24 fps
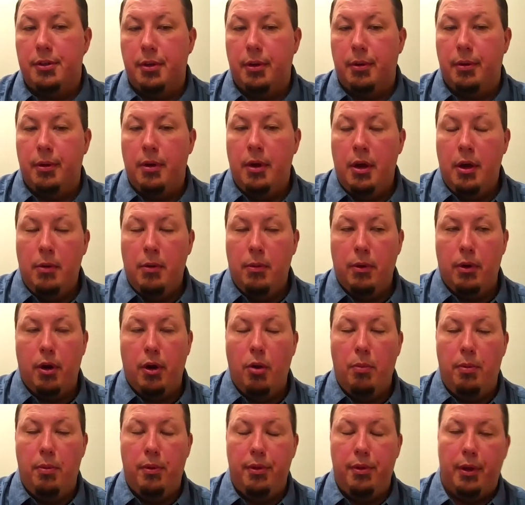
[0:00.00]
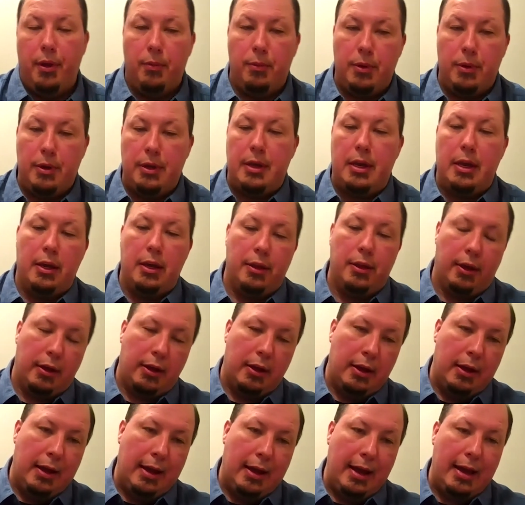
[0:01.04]
So we're hoping that we hit
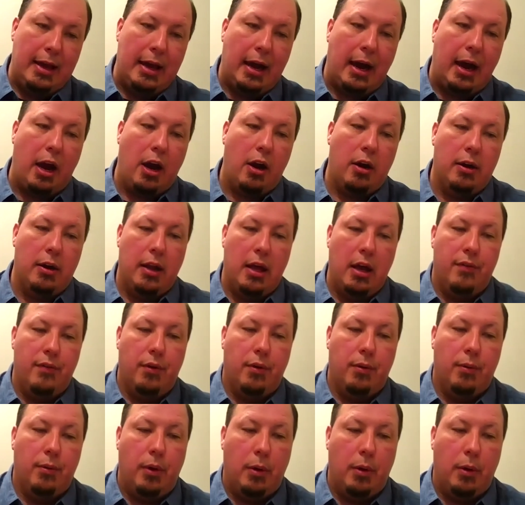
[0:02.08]
a higher level.